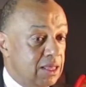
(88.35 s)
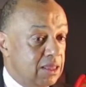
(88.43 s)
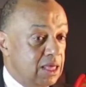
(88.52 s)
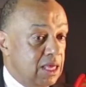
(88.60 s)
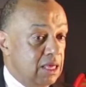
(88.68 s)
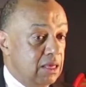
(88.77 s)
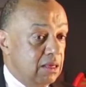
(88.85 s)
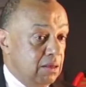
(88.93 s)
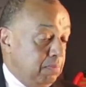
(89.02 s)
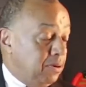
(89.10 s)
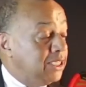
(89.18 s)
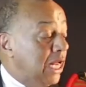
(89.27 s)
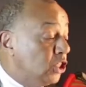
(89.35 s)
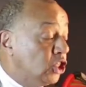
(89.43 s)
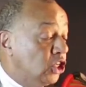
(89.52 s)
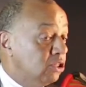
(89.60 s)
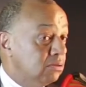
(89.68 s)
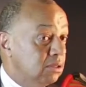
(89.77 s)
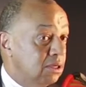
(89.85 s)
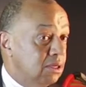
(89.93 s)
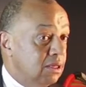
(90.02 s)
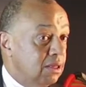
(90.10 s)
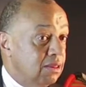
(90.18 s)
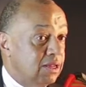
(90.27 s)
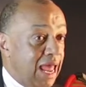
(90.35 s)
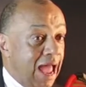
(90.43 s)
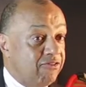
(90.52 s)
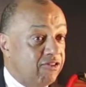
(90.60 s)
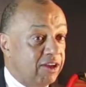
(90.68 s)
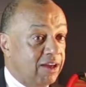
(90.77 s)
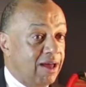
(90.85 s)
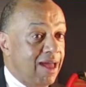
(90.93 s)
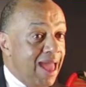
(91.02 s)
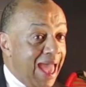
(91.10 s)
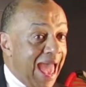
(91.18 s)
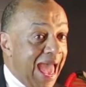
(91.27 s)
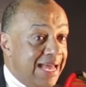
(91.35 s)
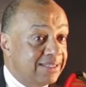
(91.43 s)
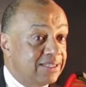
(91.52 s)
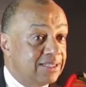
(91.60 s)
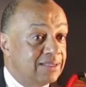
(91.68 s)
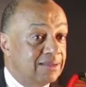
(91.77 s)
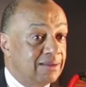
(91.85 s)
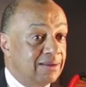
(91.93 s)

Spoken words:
the potential that Africa has,